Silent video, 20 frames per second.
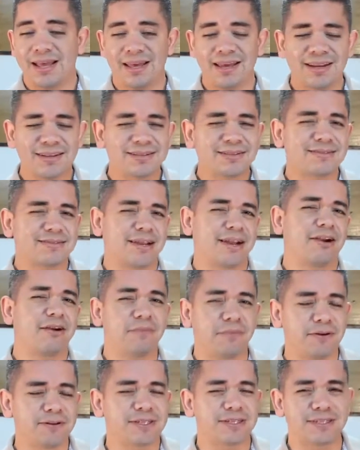It is
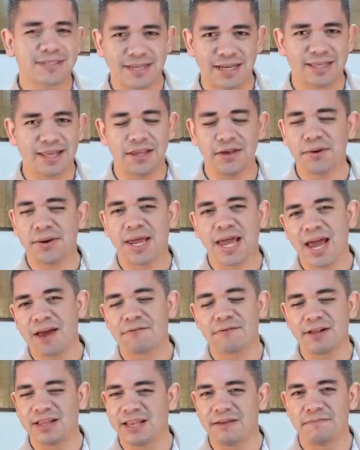terrible to see that you
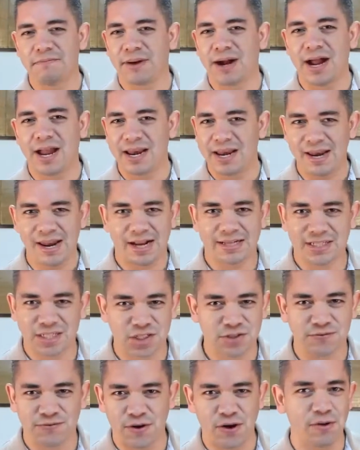can't really buy
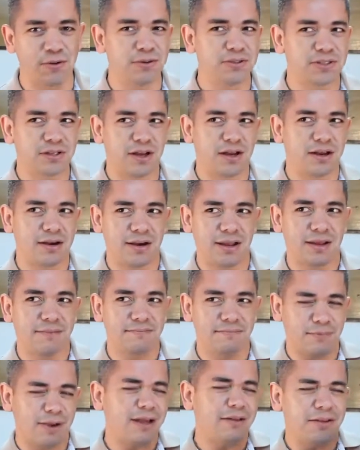Nexus phones on,
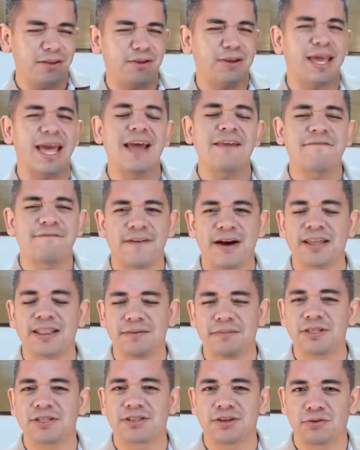well, you can
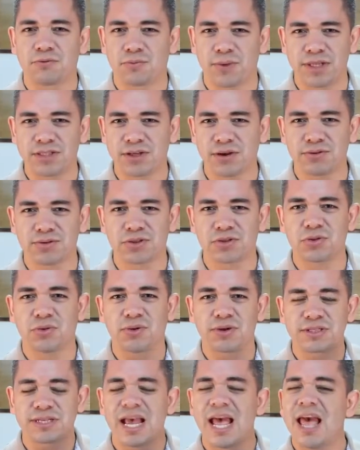find them in some retail
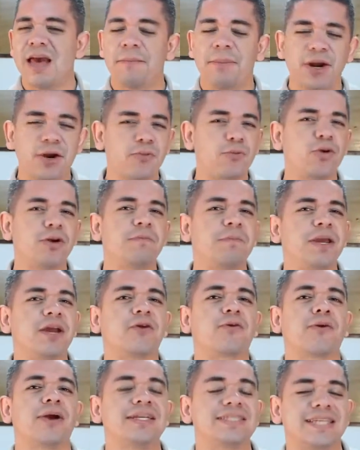stores, but it would be
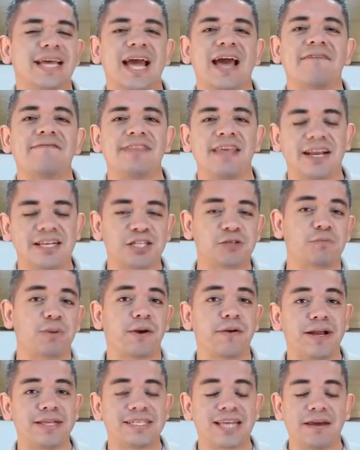great to have the
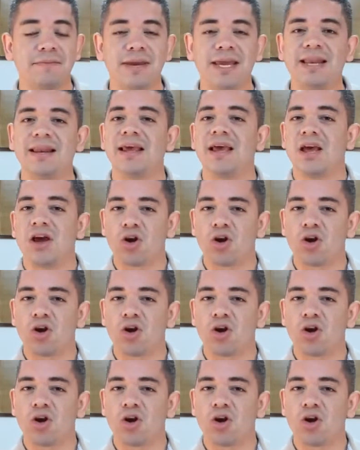experience. I mean,